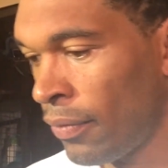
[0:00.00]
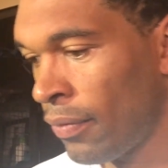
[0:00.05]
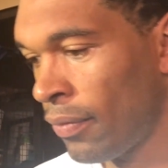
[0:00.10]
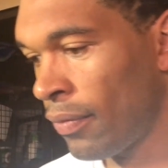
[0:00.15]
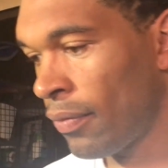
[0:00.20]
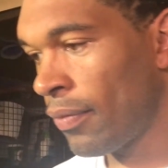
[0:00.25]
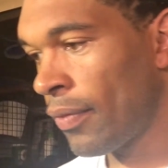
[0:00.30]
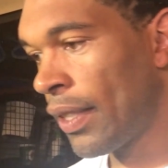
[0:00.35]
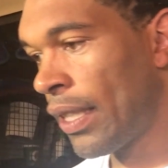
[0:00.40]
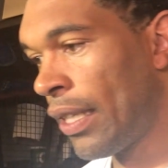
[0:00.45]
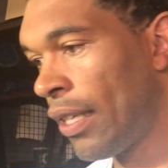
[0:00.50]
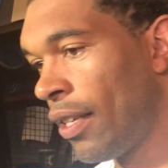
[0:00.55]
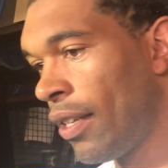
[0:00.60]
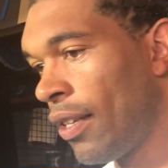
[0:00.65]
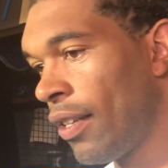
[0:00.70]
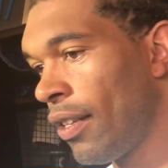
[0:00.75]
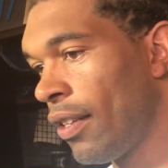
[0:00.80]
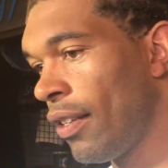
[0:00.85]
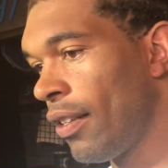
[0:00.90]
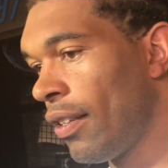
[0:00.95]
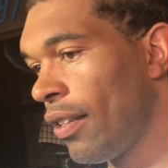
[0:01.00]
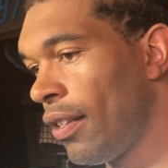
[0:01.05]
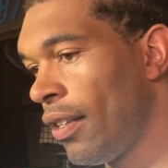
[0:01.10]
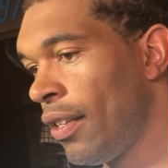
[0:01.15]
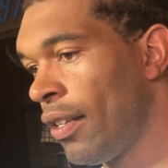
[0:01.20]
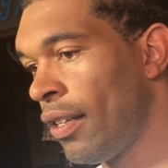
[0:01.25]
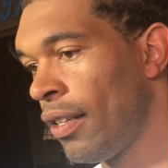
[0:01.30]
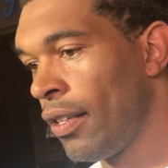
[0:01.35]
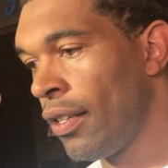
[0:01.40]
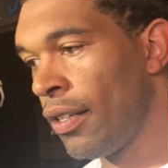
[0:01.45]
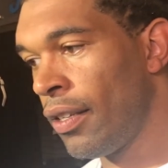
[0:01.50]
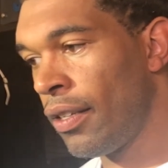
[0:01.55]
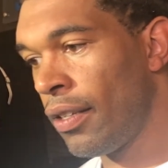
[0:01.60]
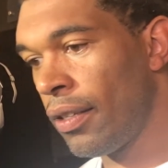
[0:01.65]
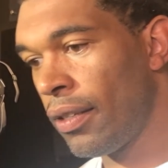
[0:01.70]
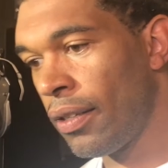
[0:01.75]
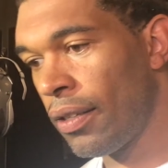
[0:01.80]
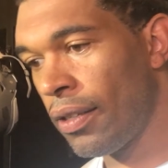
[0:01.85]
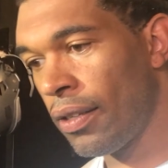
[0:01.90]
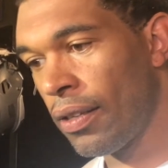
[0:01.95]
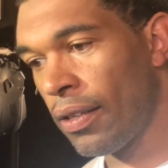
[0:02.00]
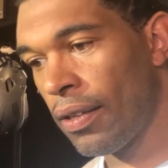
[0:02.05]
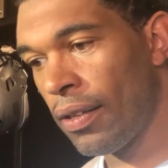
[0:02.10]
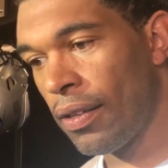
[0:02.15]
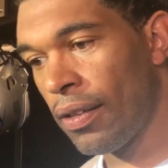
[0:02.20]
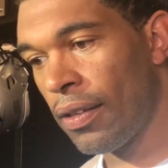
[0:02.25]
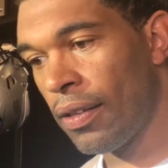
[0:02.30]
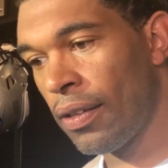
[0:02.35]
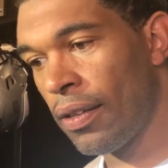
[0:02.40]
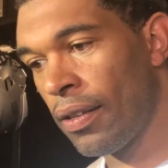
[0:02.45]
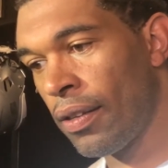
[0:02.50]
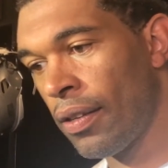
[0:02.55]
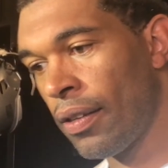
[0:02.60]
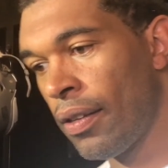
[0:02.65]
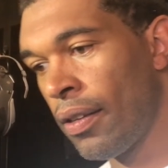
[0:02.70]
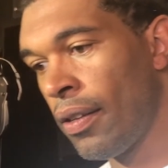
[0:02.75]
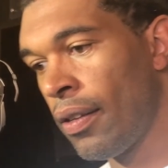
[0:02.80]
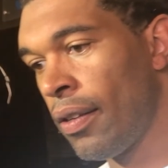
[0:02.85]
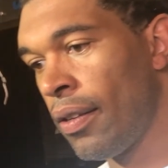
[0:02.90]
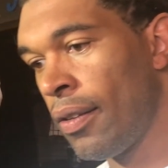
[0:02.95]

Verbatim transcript: people said it isn't as explosive as it was last year,